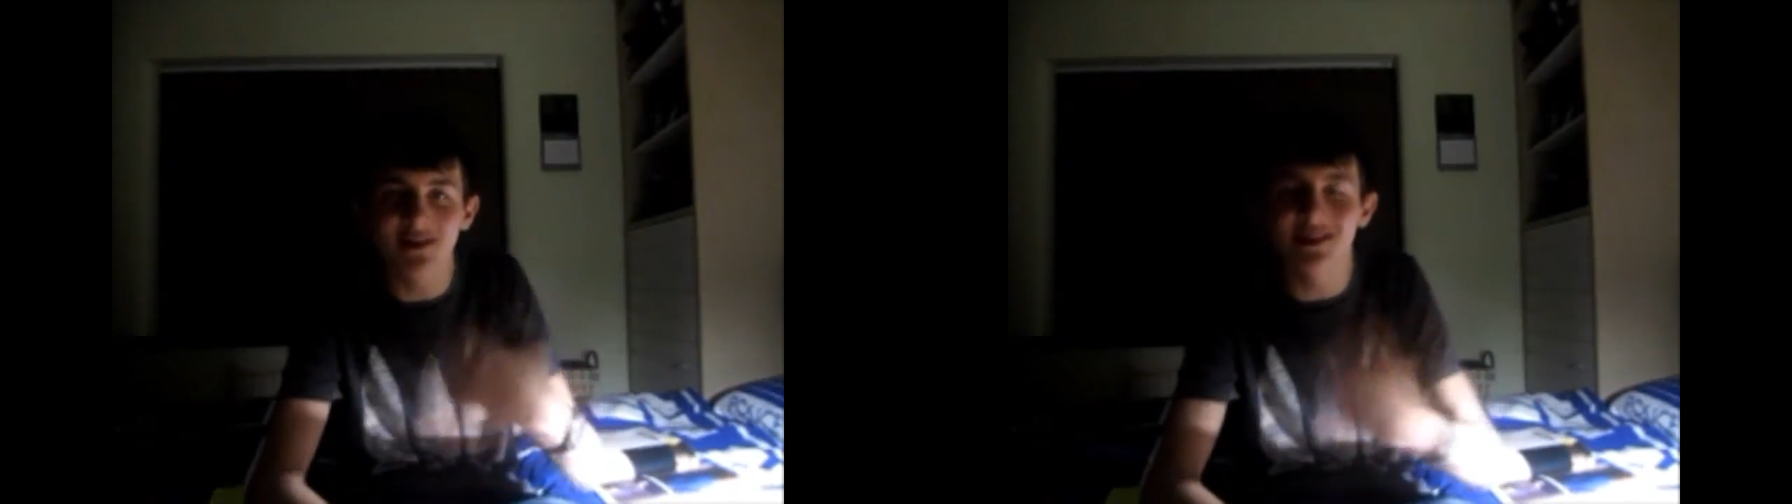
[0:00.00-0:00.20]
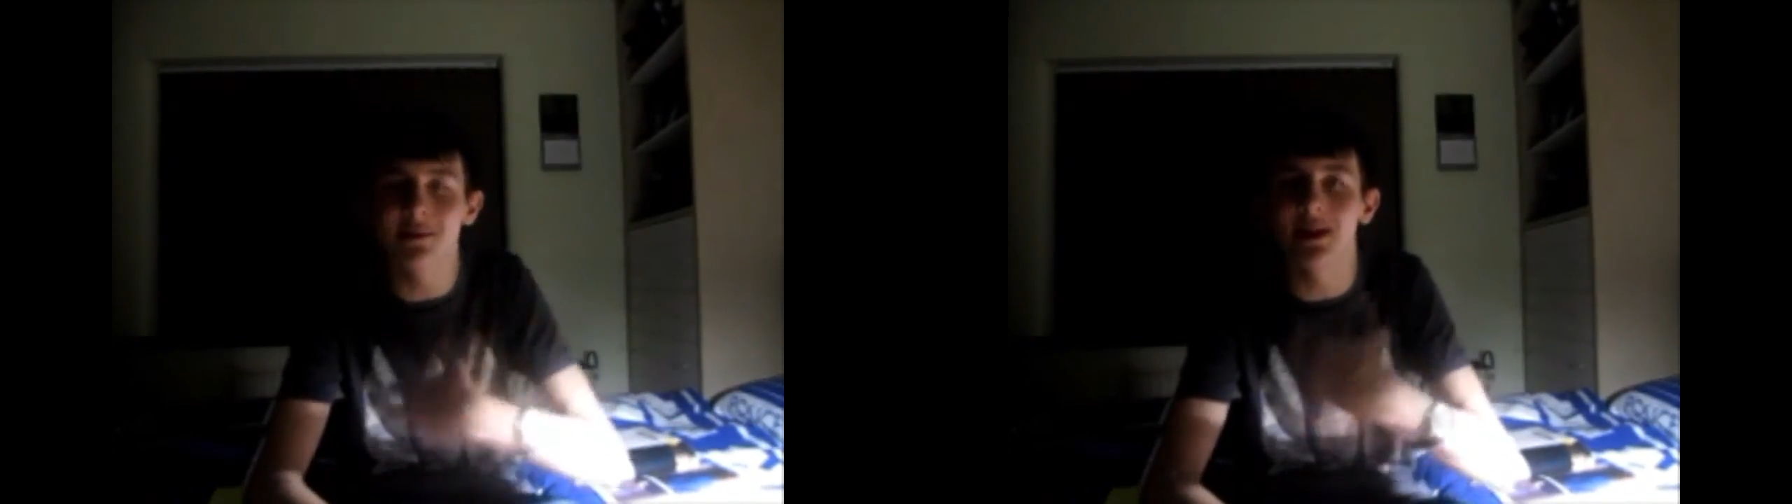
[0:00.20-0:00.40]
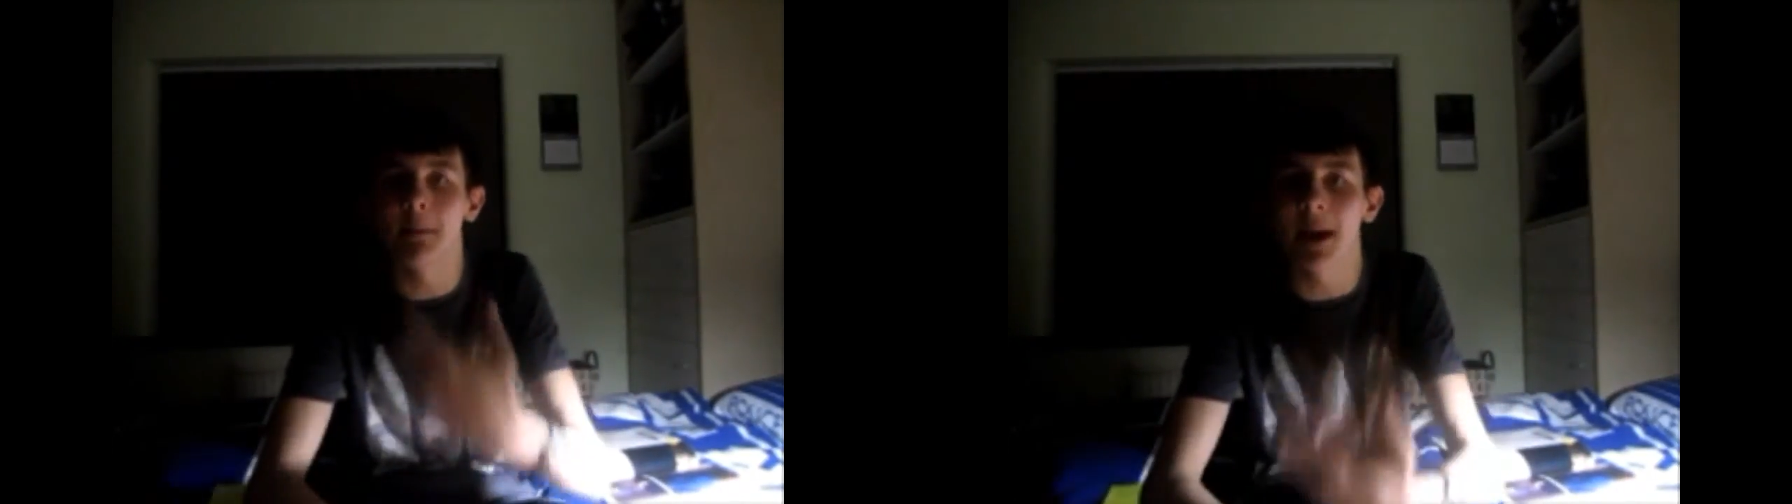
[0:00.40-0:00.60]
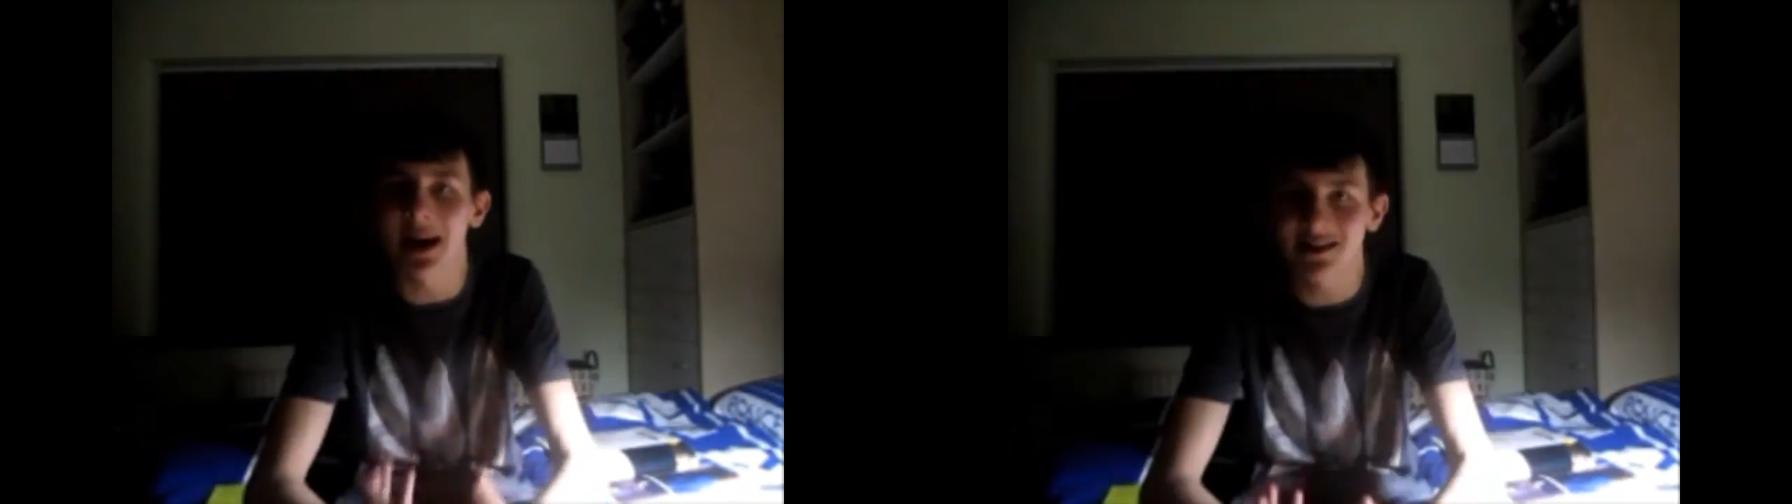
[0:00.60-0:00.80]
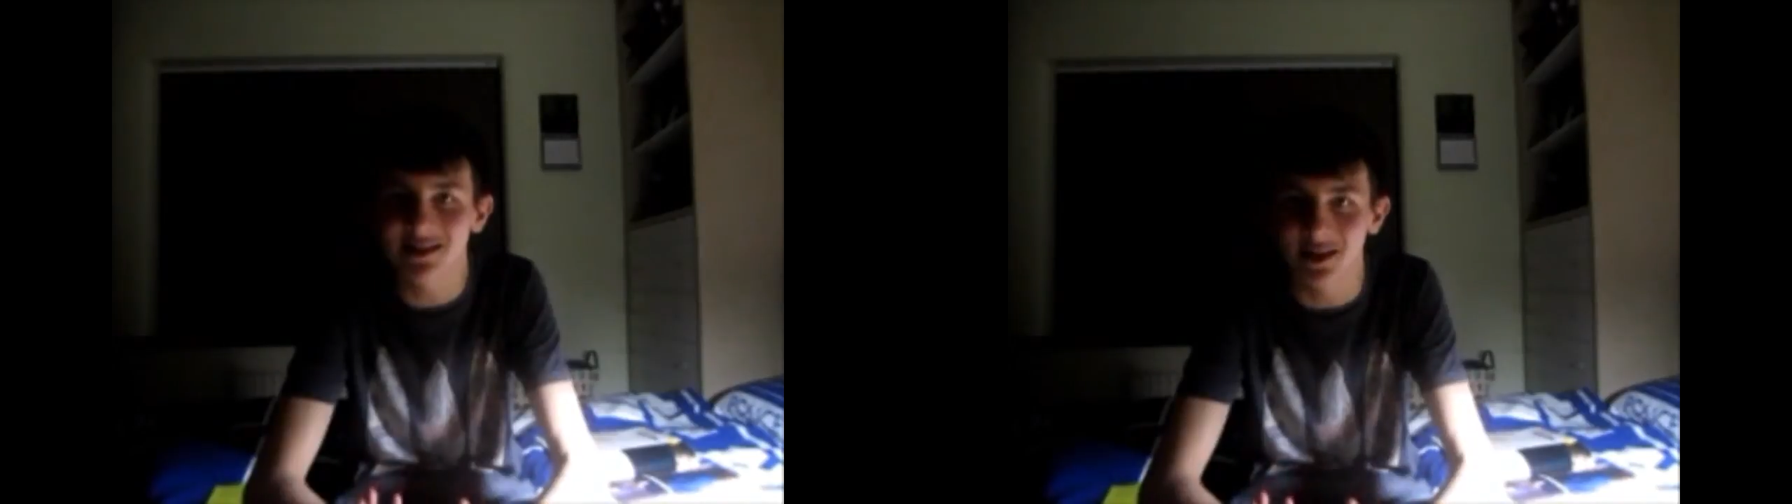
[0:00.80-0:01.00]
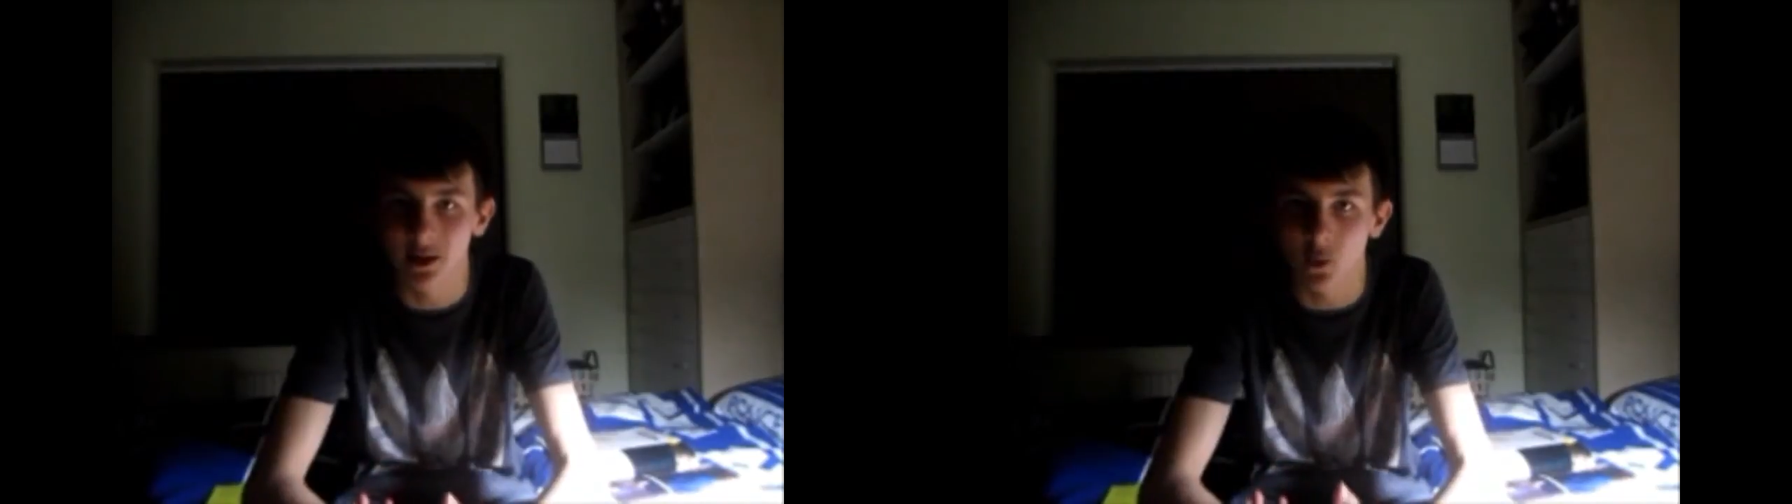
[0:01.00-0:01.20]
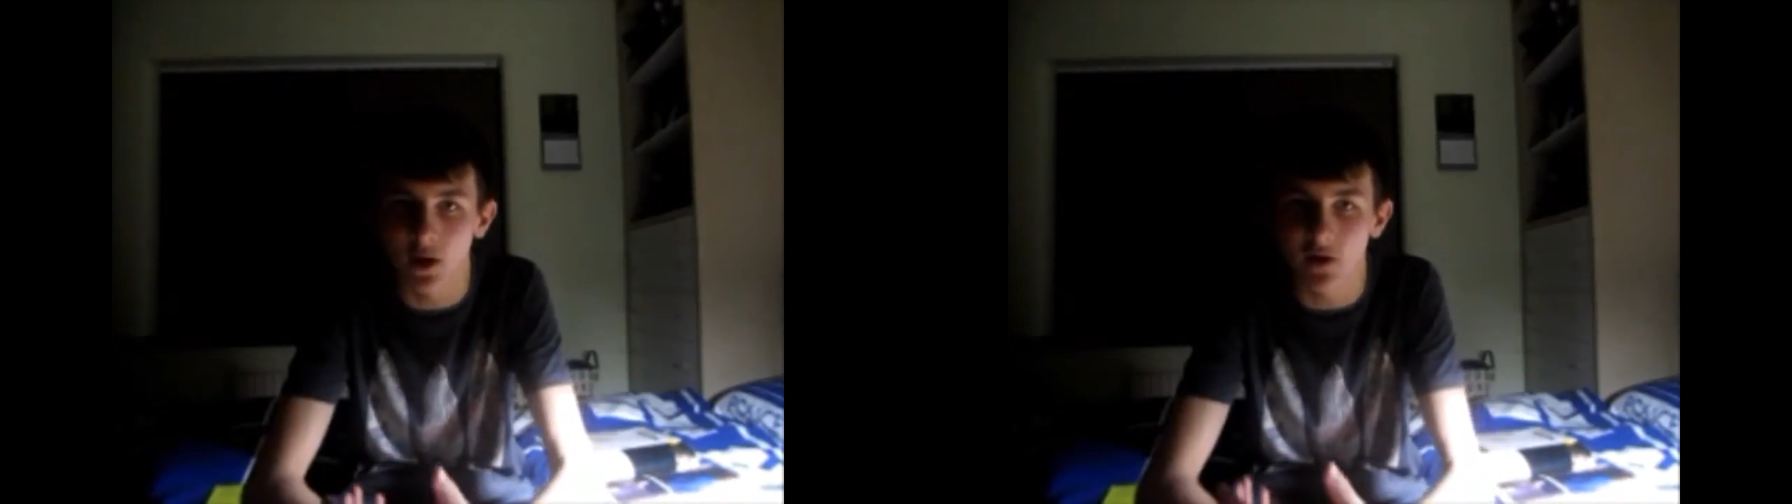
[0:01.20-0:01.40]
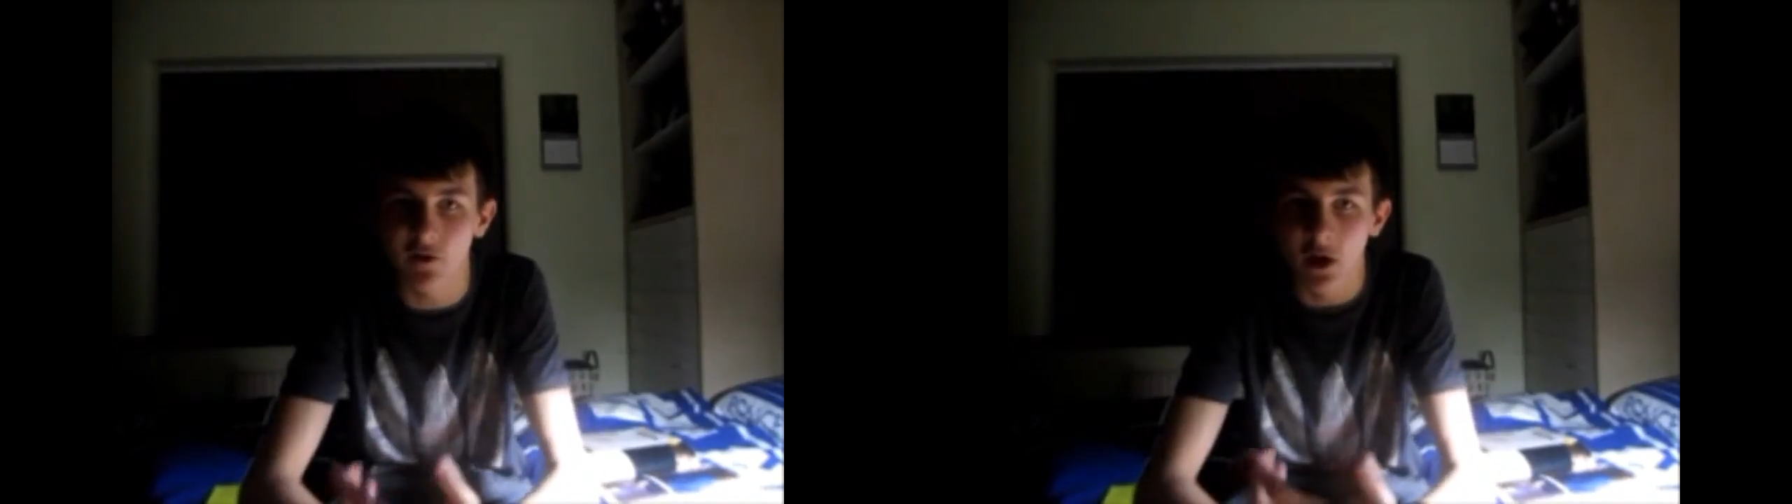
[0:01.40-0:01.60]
similar pattern with